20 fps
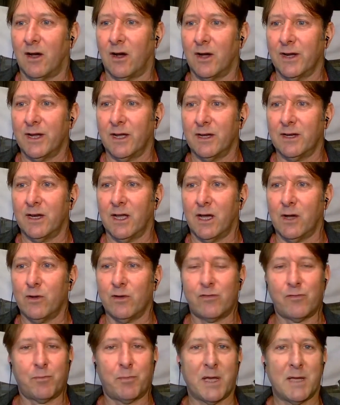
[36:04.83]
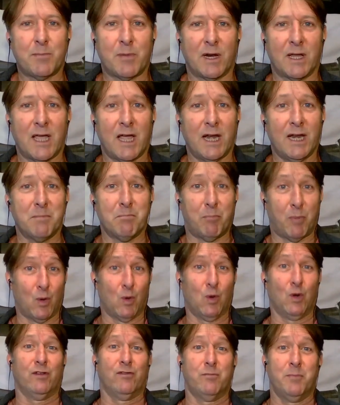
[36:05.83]
I don't know if people are getting
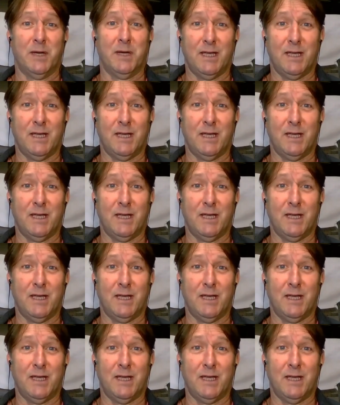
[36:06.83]
bored of